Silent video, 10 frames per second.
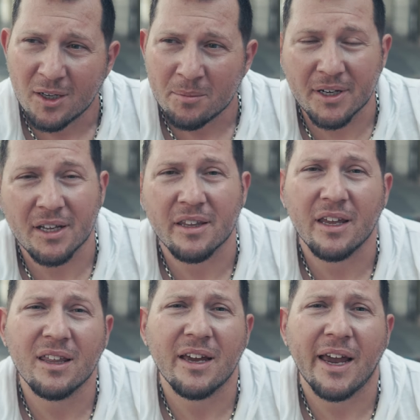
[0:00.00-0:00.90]
many of
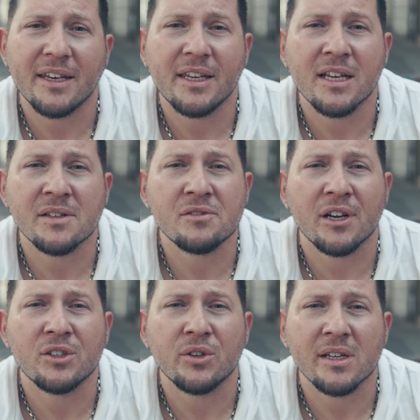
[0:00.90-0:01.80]
the other ideas I've
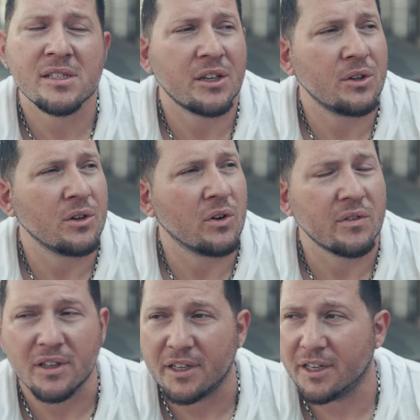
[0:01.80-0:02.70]
tried to execute
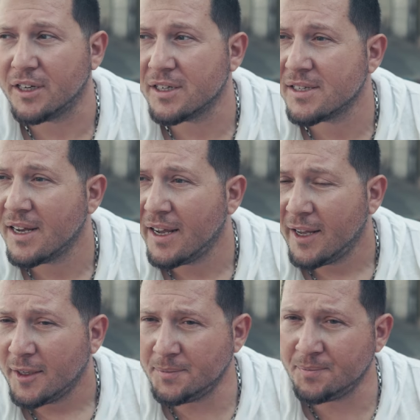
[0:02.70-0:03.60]
over the years
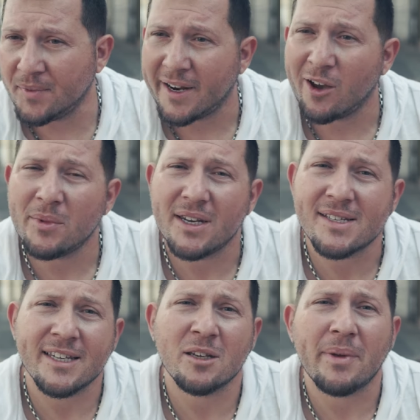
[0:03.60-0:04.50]
and how many
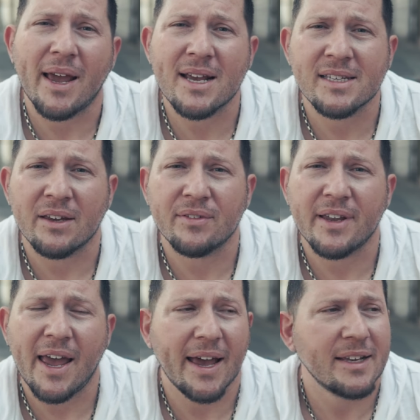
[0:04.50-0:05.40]
setbacks I've
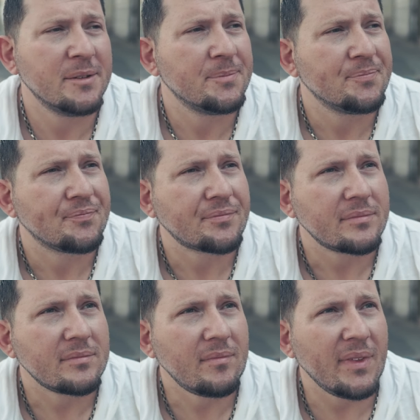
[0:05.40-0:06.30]
had,
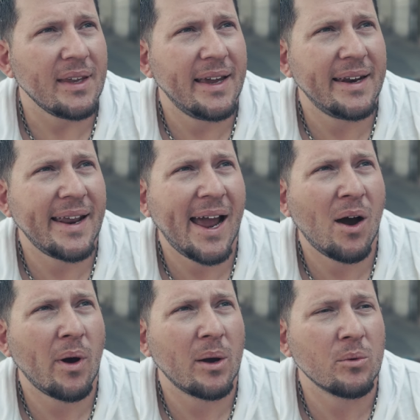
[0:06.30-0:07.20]
and
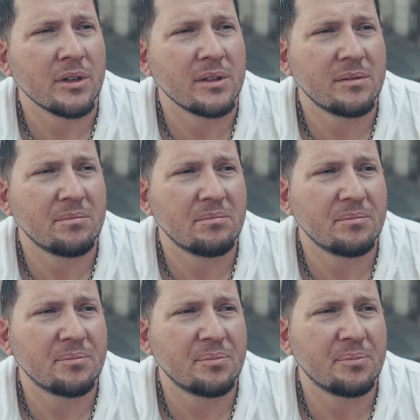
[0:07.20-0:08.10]
how I would
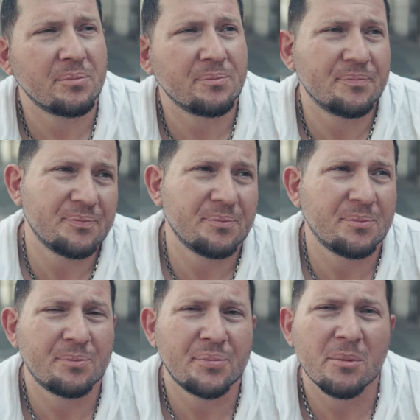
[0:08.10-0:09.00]

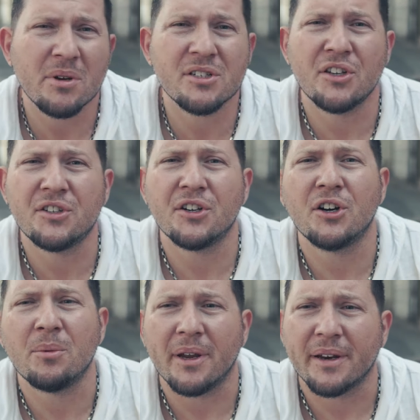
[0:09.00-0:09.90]
pretty much
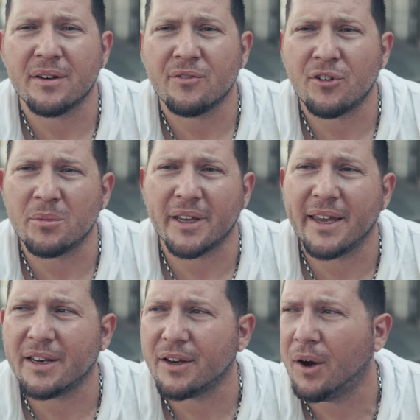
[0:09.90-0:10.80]
determine from the
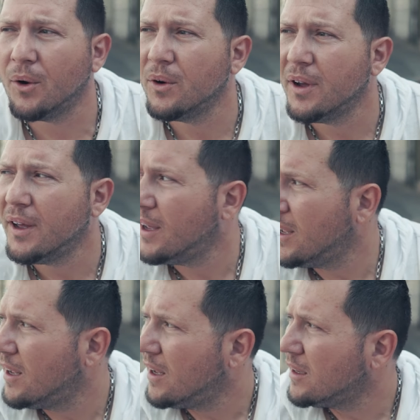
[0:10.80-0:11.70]
get-go,
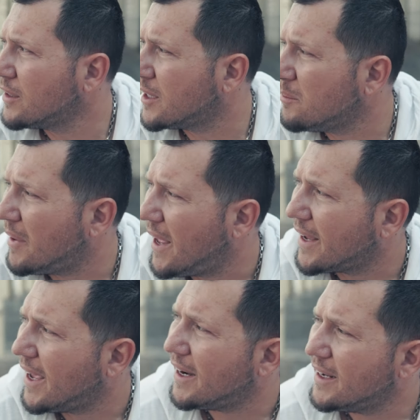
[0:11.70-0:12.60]
looking
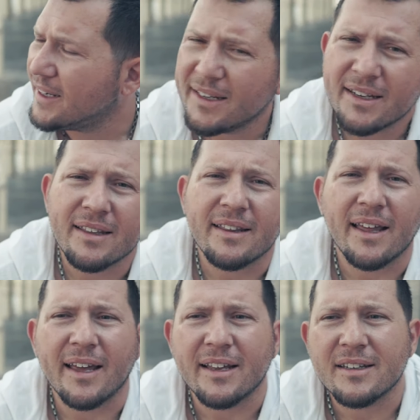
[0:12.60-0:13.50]
back at it,
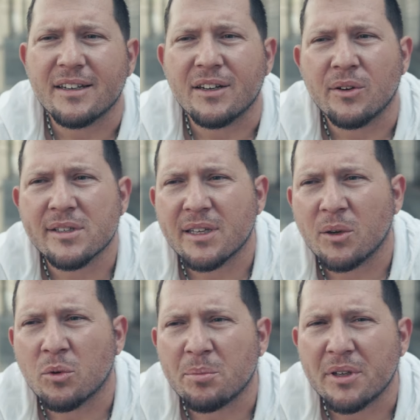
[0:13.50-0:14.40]
that, you know, it
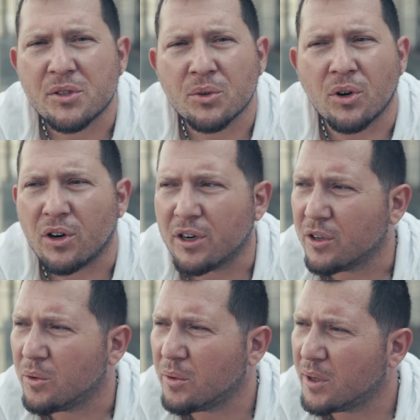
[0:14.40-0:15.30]
would be too hard,
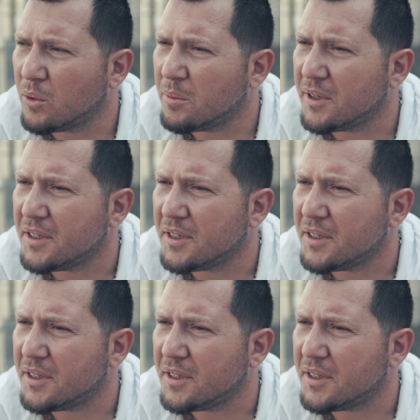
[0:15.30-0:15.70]
it would be